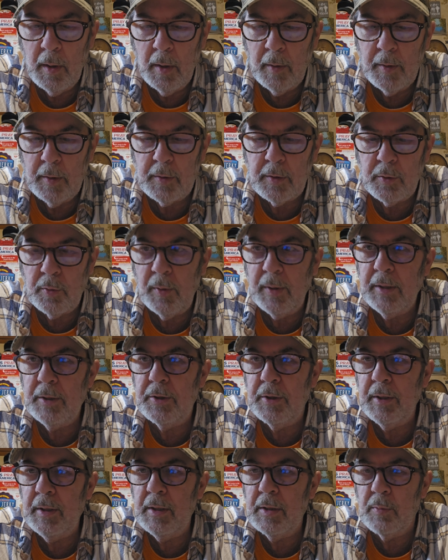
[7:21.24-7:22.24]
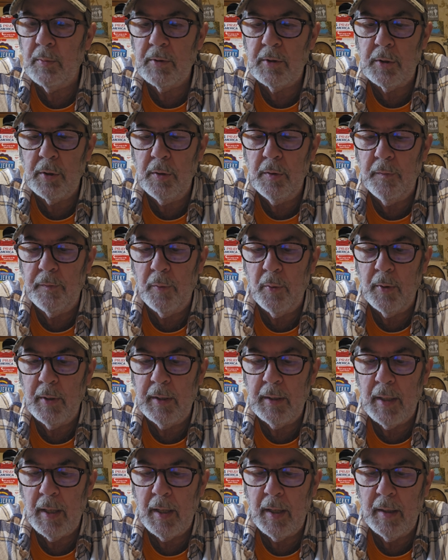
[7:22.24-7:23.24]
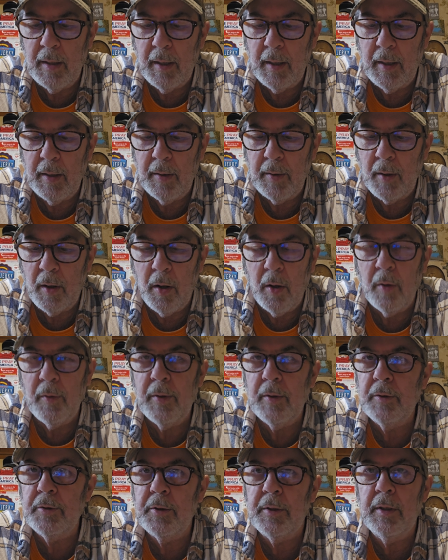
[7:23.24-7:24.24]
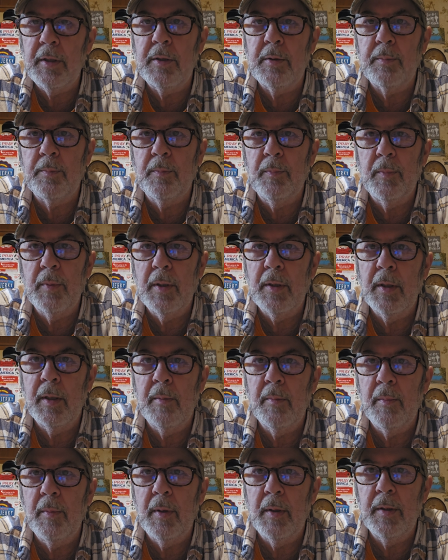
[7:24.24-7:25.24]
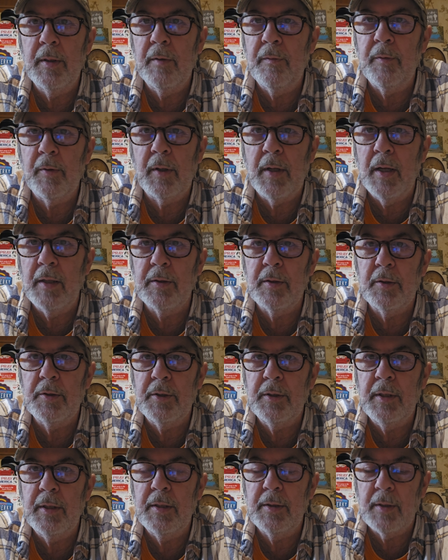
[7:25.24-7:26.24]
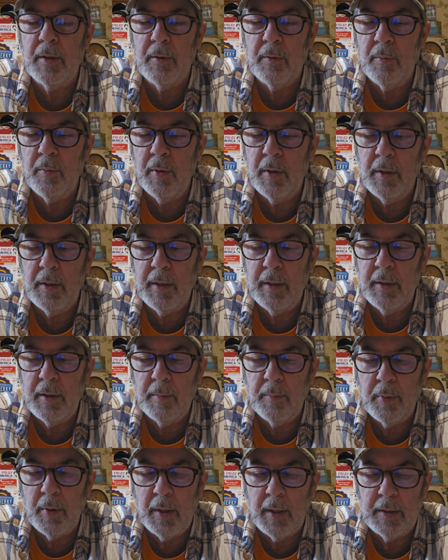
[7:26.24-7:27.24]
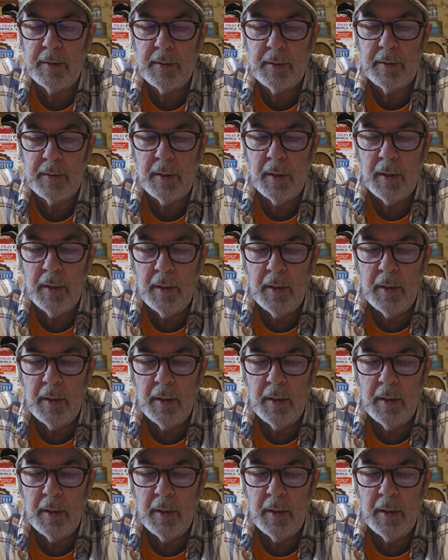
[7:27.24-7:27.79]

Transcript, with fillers: The string cheese was two forty-nine. All their cheese and, and different kinds of cheese are really good prices.